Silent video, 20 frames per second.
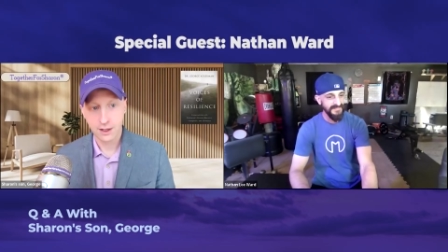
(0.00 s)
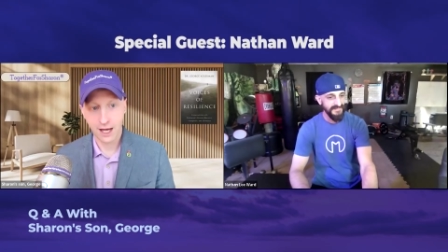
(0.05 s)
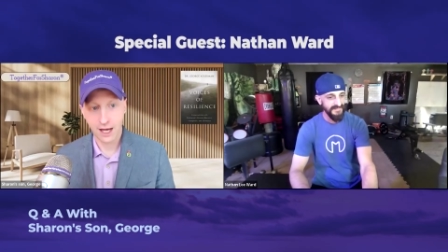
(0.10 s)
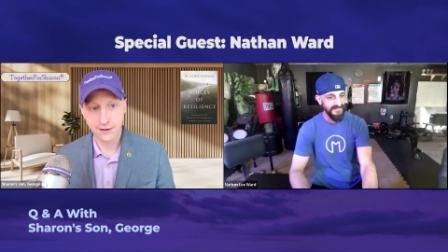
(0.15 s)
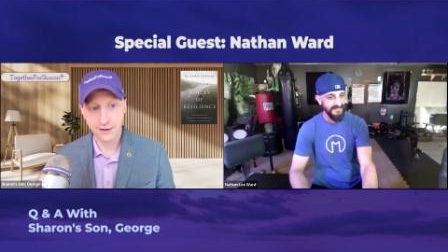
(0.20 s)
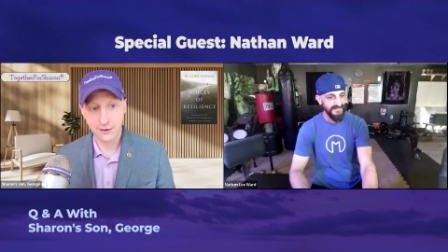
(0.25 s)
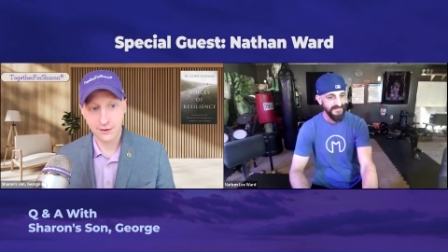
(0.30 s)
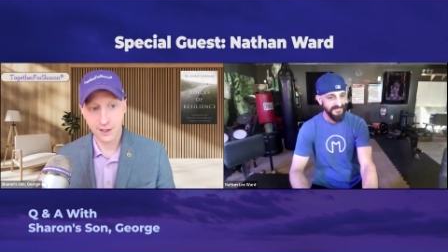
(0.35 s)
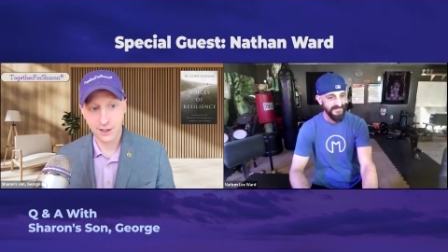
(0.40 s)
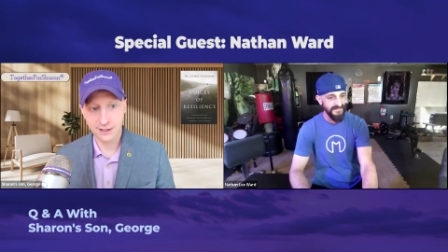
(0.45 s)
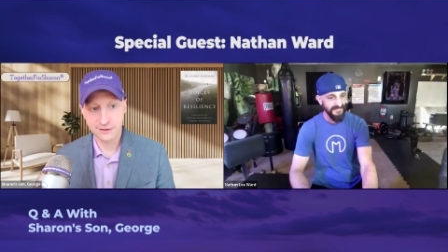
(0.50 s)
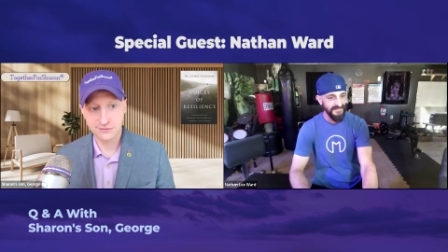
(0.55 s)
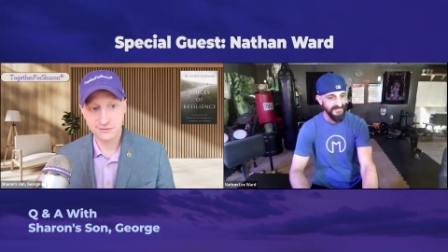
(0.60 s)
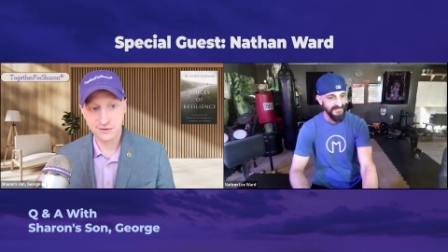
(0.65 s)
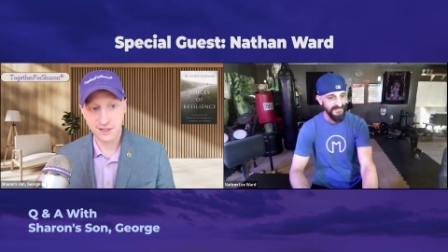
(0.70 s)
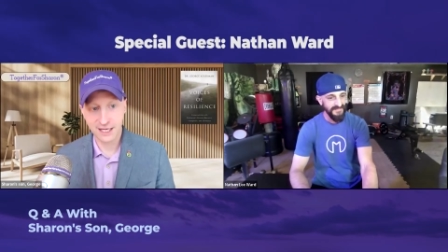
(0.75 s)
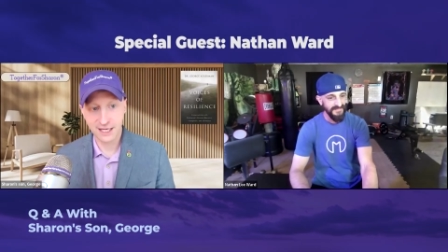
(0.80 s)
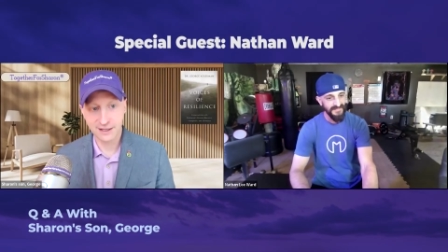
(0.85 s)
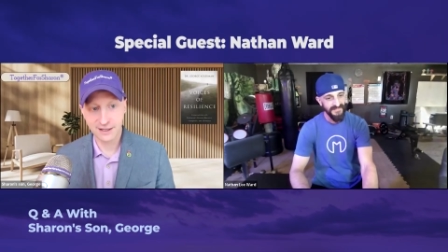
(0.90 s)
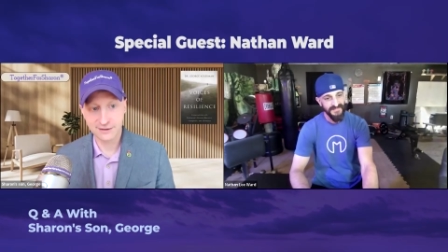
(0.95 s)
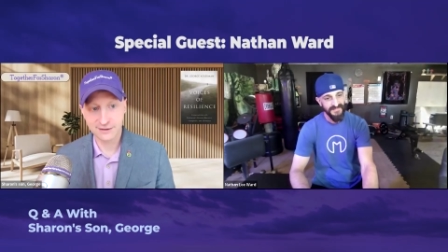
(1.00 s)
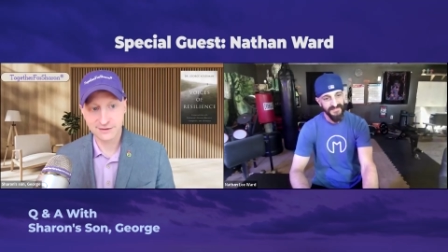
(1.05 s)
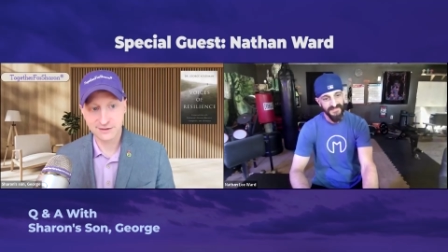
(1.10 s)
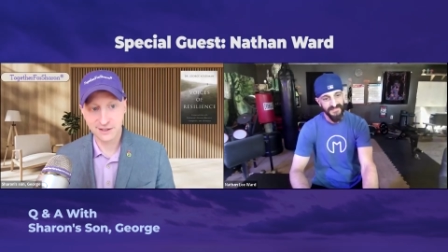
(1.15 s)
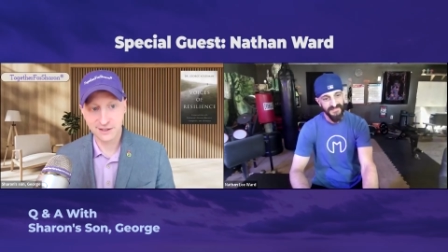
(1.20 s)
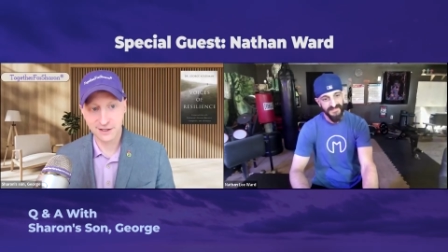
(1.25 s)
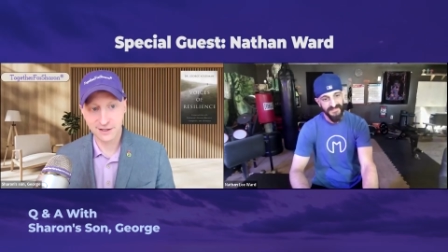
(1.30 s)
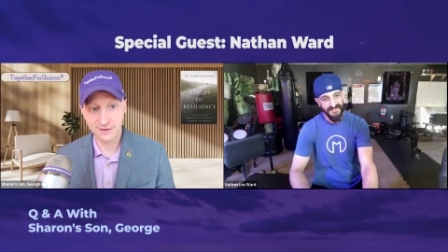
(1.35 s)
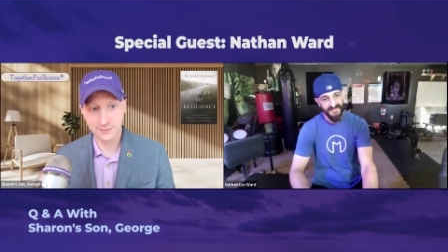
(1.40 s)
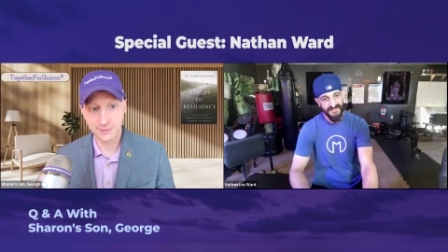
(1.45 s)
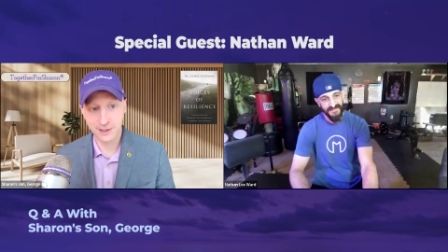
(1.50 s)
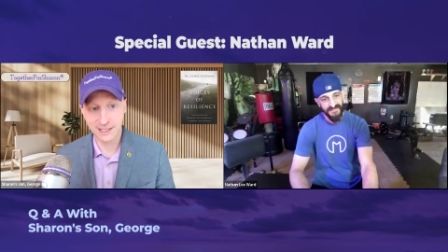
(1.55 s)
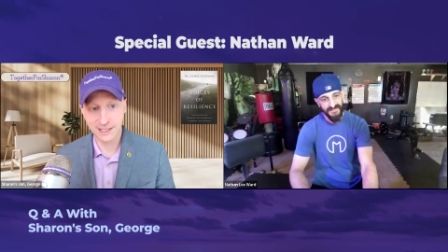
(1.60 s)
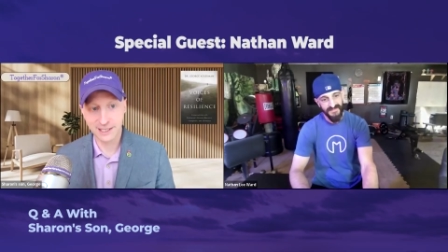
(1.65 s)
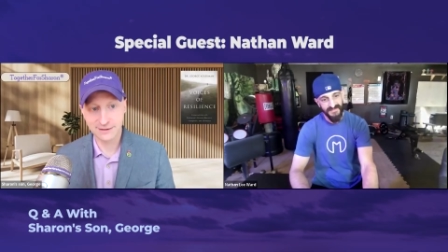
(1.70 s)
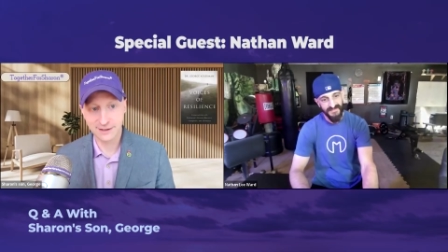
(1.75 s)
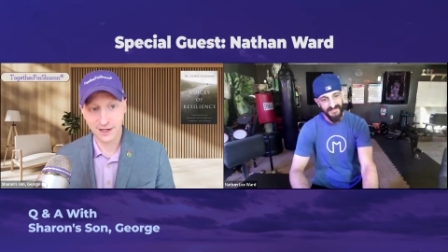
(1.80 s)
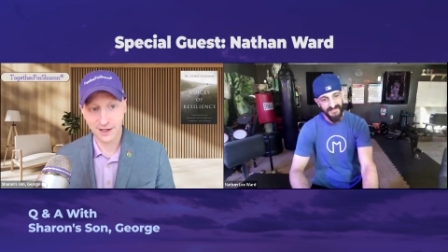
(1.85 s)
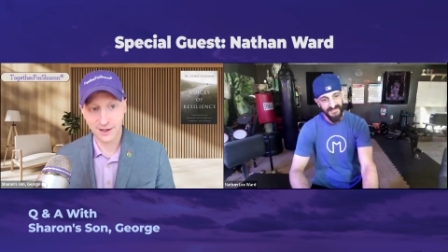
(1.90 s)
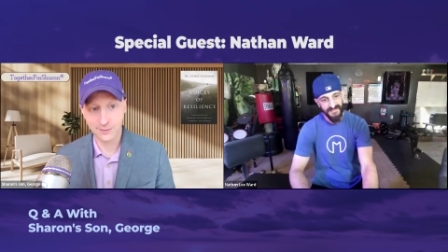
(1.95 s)
I know I'd failed
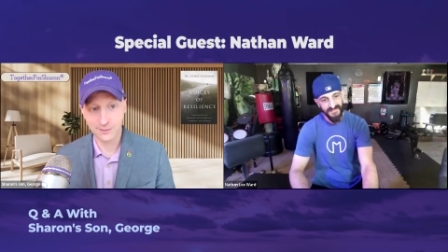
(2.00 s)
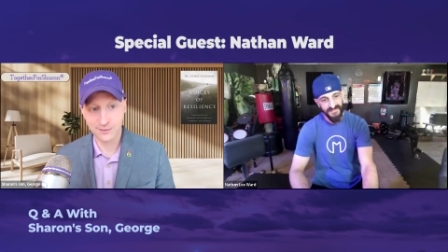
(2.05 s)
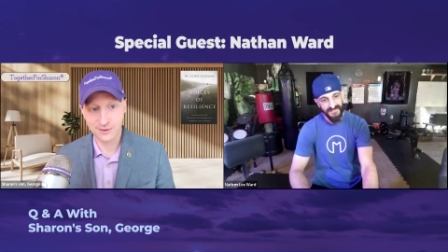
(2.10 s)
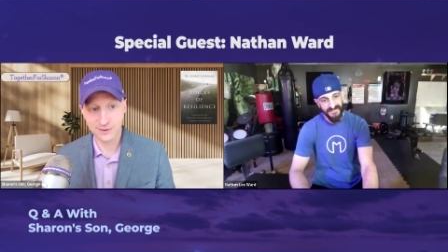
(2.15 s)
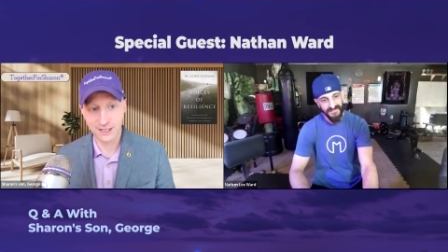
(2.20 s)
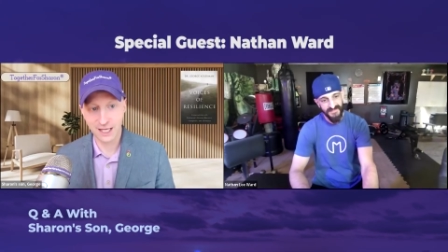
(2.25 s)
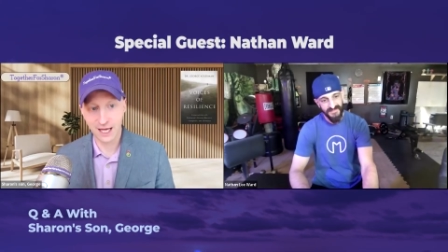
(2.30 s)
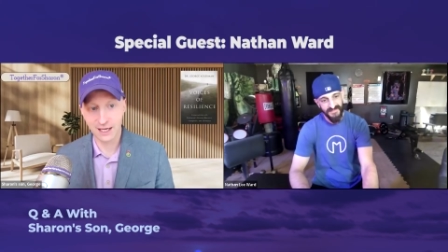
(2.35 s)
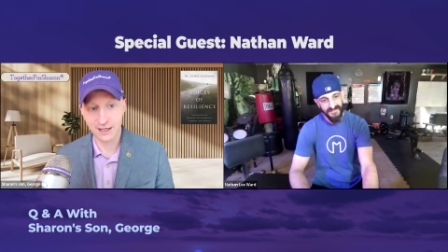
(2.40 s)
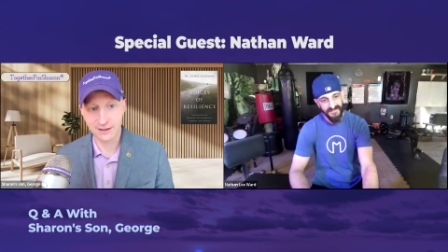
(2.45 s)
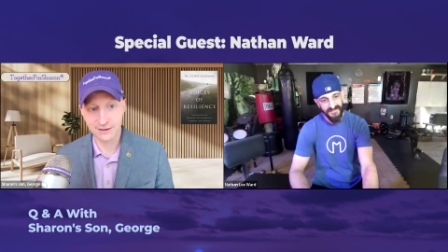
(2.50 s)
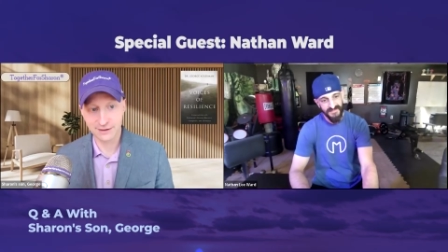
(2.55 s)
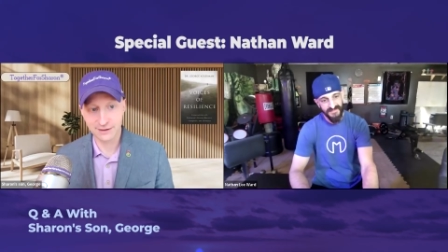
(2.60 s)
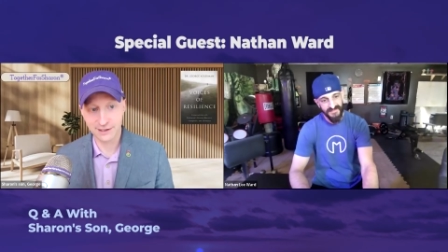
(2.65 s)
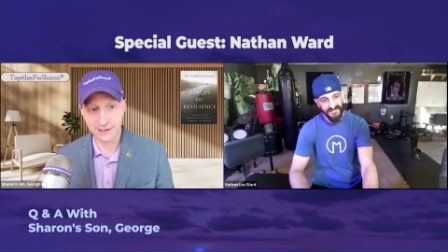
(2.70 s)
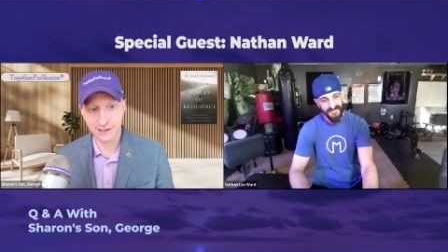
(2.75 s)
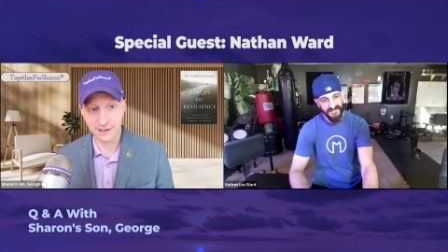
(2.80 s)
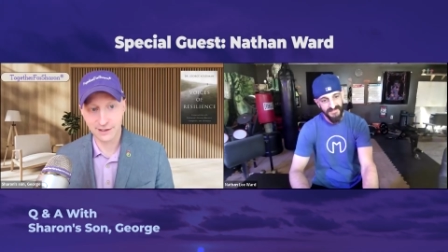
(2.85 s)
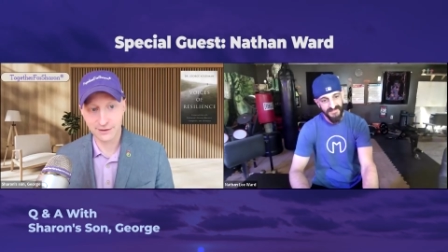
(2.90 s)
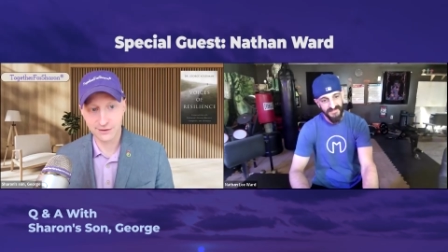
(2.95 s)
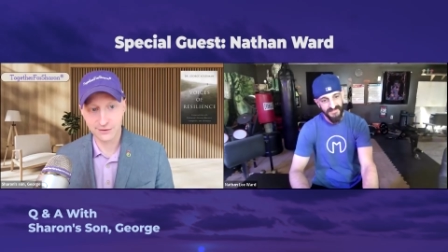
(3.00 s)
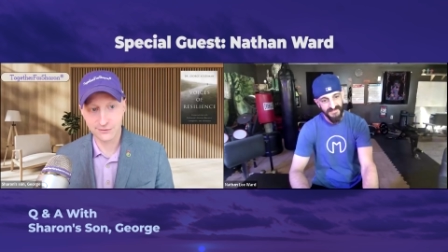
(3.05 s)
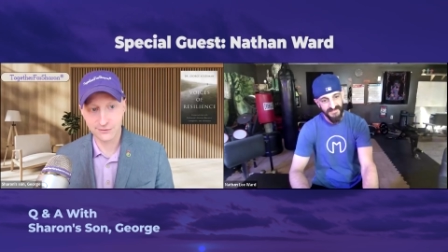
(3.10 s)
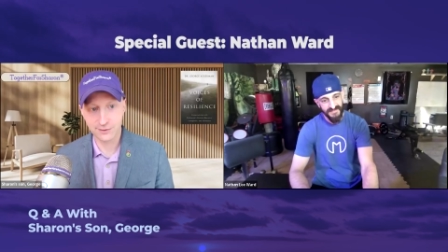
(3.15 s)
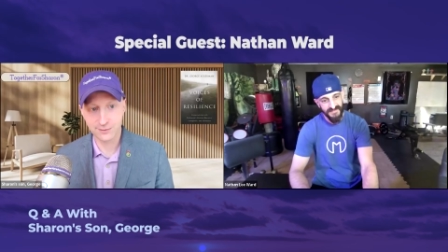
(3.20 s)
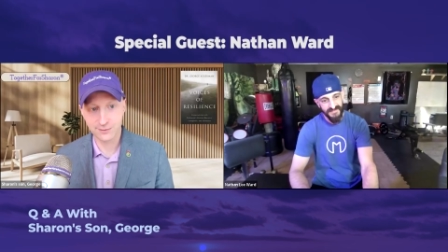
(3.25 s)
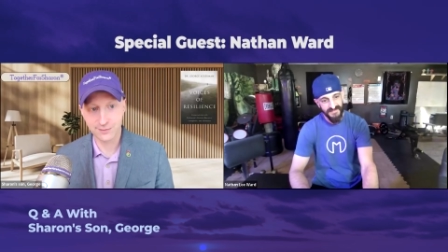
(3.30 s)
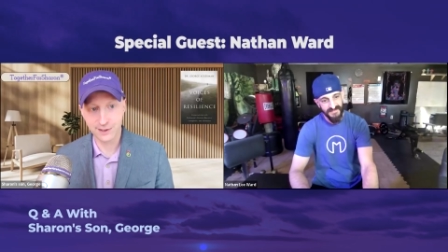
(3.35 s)
many times, not as a caregiver,